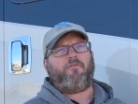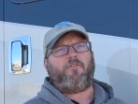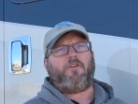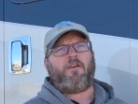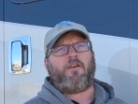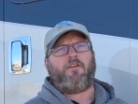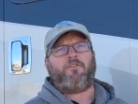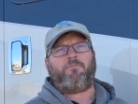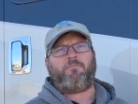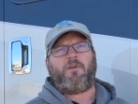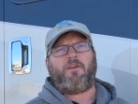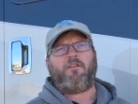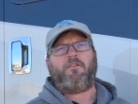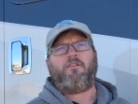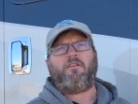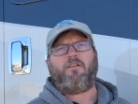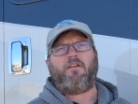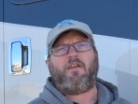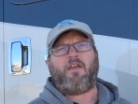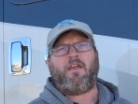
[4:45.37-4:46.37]
has been
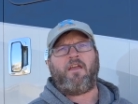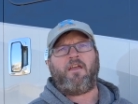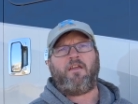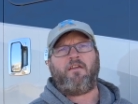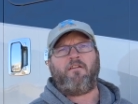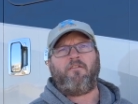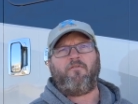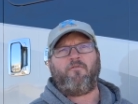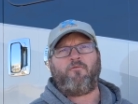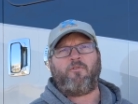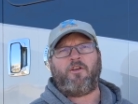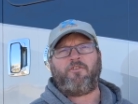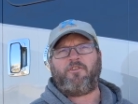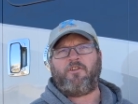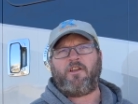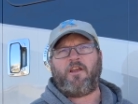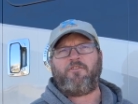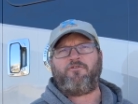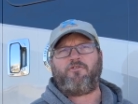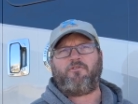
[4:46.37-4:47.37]
a
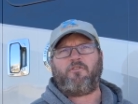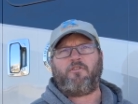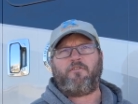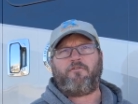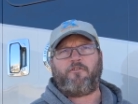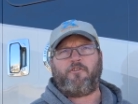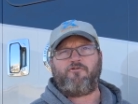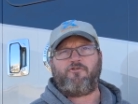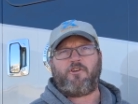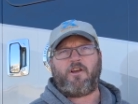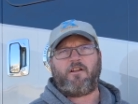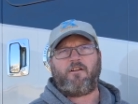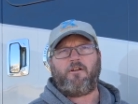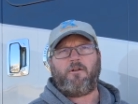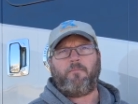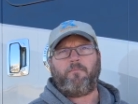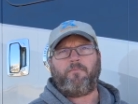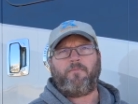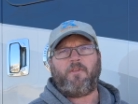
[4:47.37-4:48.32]
residential refrigerator,